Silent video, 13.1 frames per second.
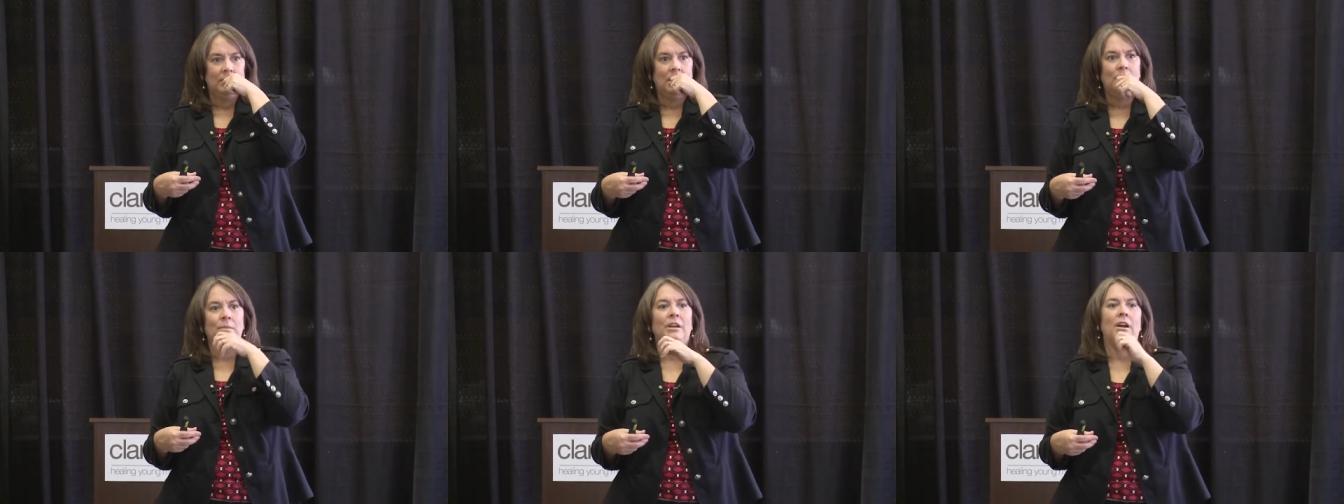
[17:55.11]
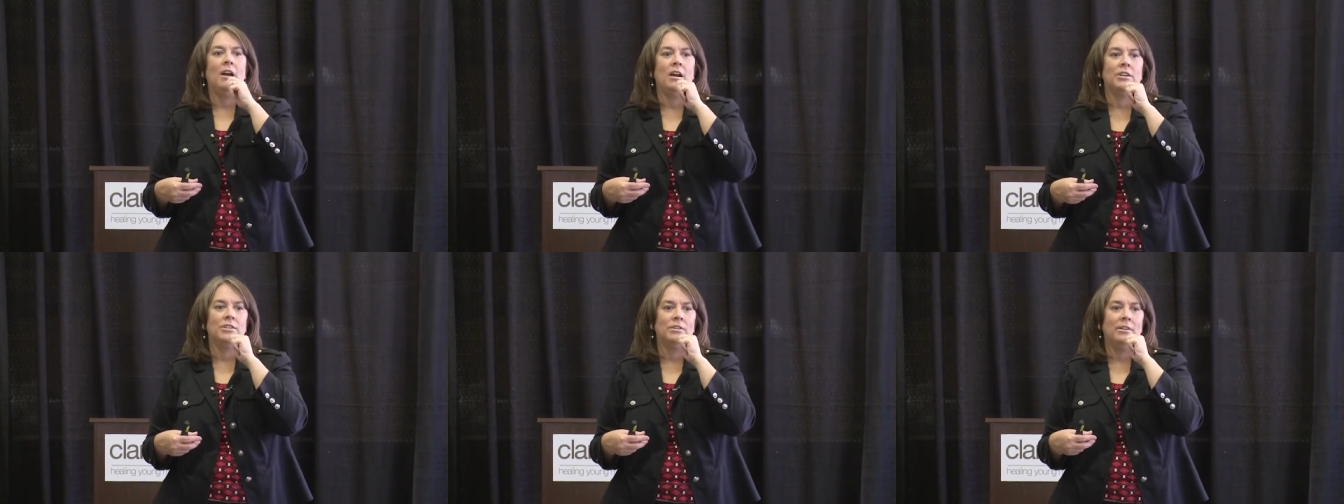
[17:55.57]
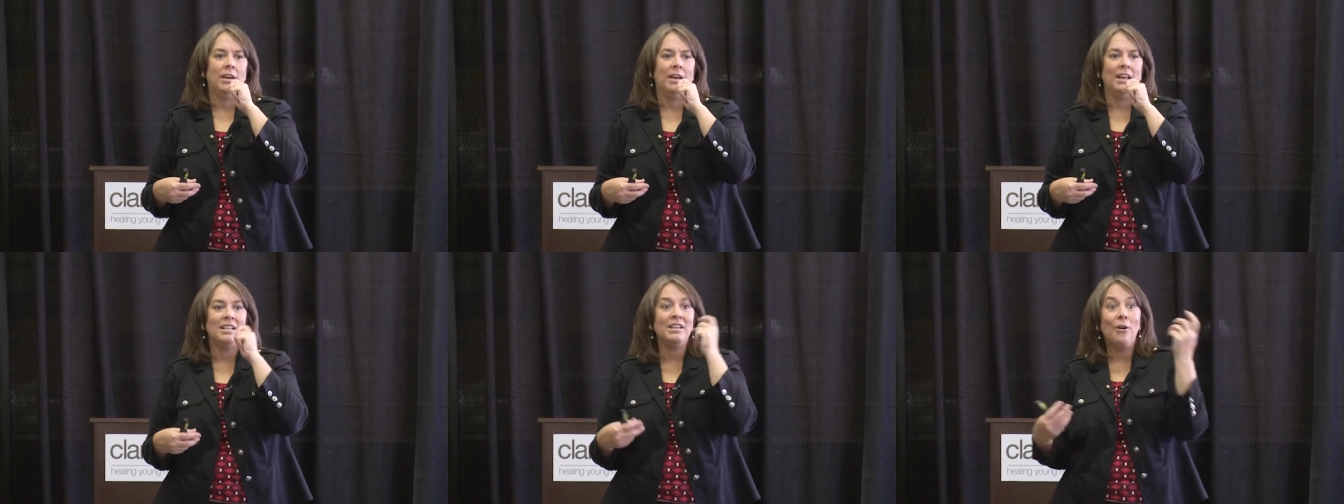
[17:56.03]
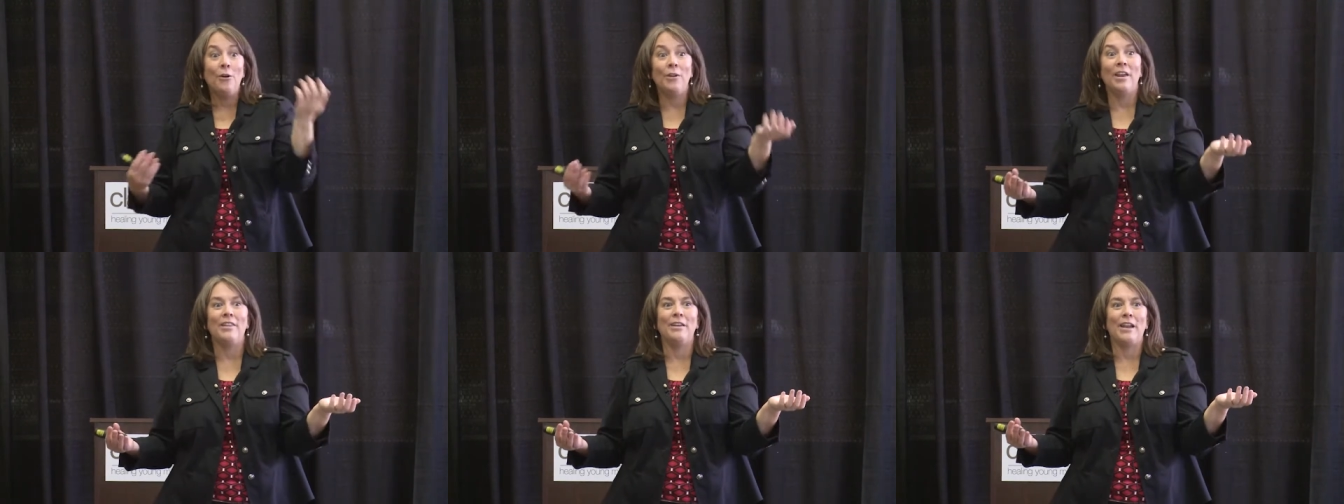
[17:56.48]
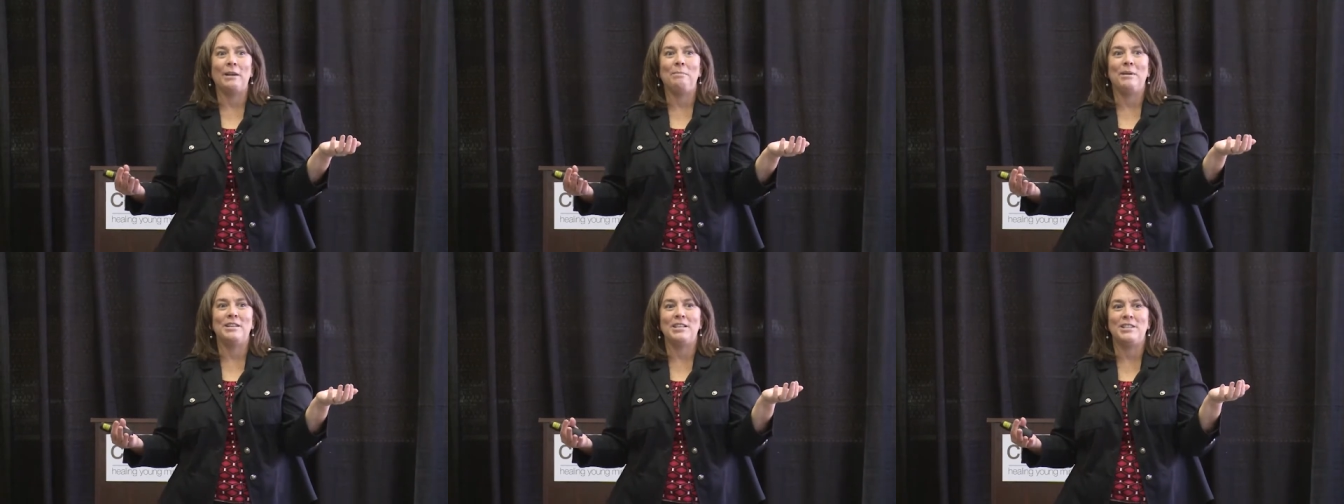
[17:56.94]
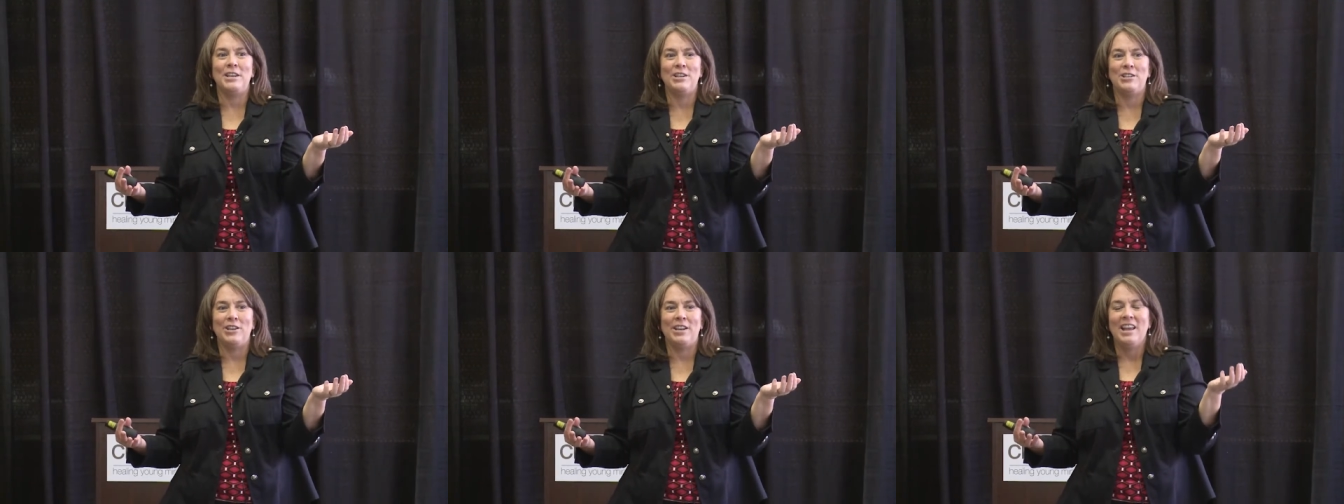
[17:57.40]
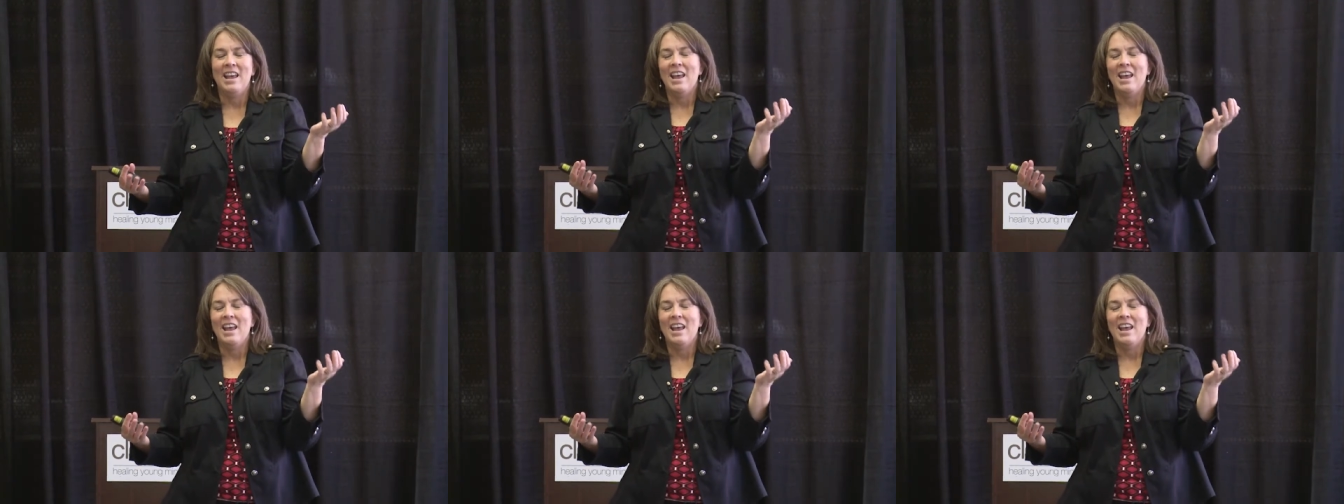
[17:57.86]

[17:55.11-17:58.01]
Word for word: Oh my gosh, okay, that's a whole other like presentation.